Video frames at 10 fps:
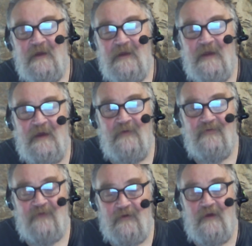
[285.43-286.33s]
Yeah,
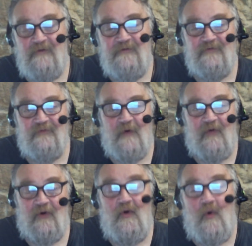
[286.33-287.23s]
so notice as well
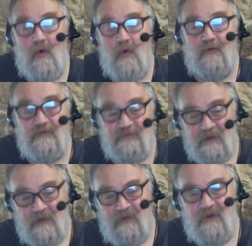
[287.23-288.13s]
the chords
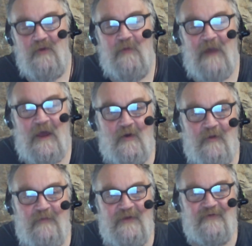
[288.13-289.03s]
that you play on a
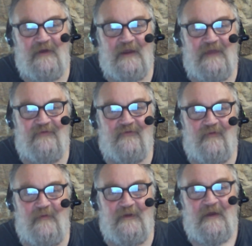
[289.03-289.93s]
musical
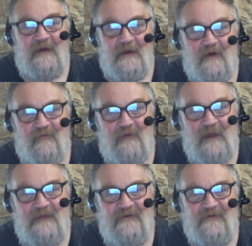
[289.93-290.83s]
instrument are
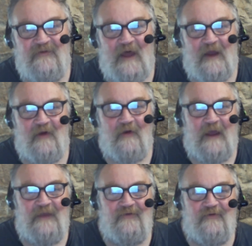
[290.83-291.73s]
related to that
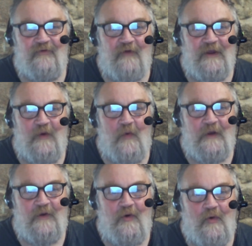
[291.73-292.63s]
ancient Greek
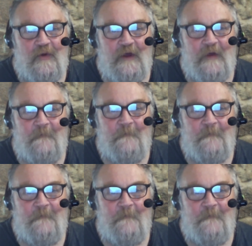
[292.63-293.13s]
word corda.